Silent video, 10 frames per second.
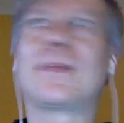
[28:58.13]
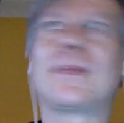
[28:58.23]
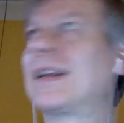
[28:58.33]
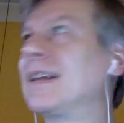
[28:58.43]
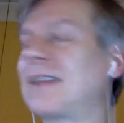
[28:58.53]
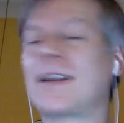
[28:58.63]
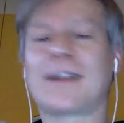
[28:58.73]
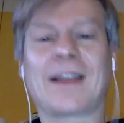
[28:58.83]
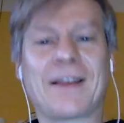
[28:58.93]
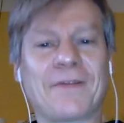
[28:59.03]
It's
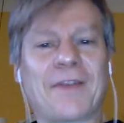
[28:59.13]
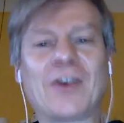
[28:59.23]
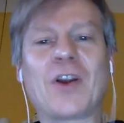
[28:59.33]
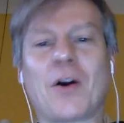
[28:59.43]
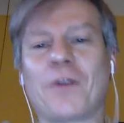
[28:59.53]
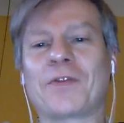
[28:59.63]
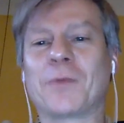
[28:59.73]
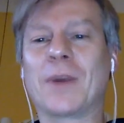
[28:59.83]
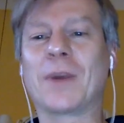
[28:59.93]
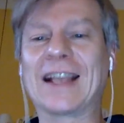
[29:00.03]
very often
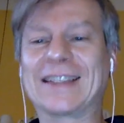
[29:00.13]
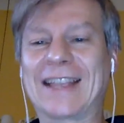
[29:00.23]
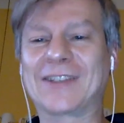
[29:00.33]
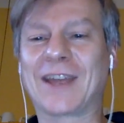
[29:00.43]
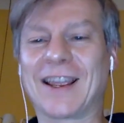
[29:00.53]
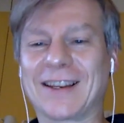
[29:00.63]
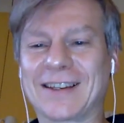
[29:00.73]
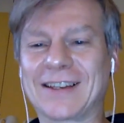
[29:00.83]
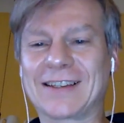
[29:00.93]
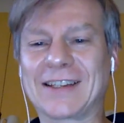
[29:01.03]
when I sit
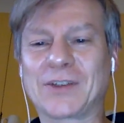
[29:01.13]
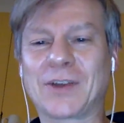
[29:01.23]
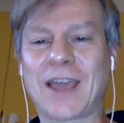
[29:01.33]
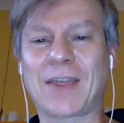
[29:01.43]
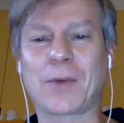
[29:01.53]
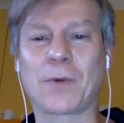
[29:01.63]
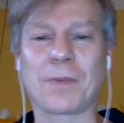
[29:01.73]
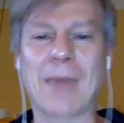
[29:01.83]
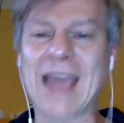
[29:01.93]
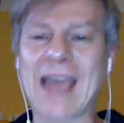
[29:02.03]
together with
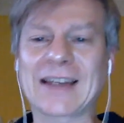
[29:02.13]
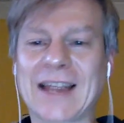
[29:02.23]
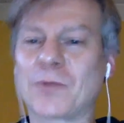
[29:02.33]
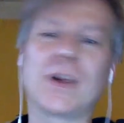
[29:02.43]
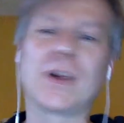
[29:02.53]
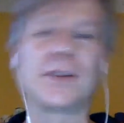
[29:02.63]
Matt and we